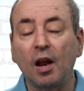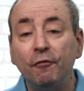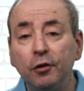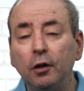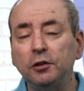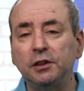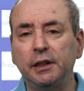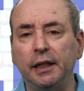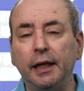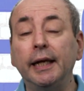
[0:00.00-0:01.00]

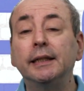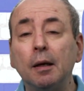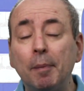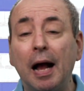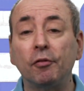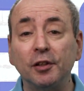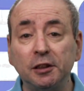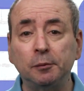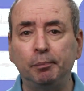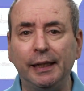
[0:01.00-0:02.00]
Velocity is about the
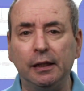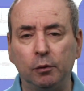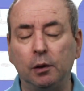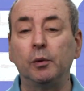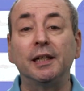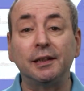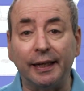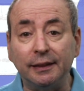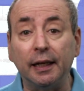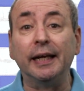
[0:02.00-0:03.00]
speed with which
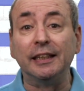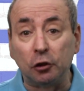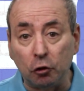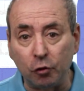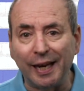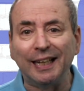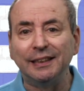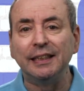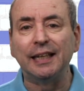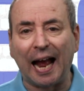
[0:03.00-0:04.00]
data is
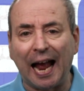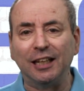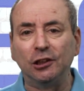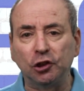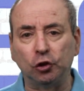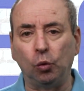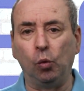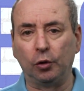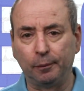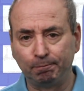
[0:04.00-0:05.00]
created and
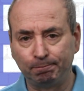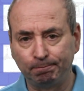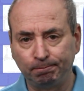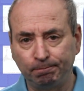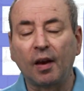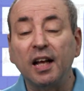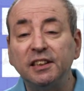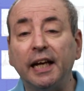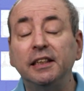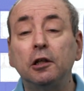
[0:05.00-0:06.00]
stored.
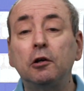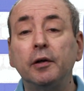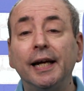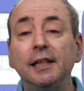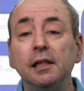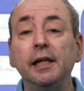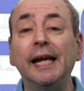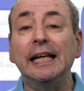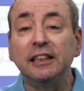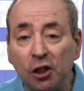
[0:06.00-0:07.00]
Data creation
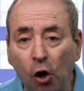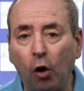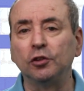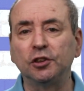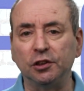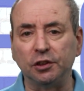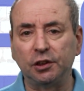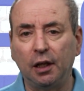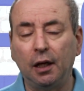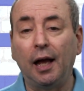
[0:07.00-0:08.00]
is
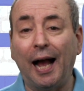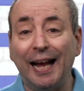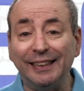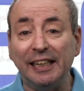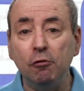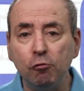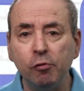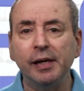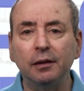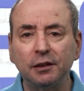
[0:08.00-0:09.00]
constant and in
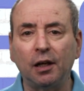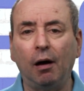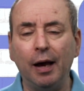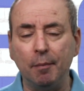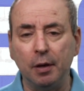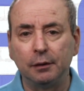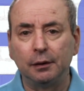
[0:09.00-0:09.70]
real time.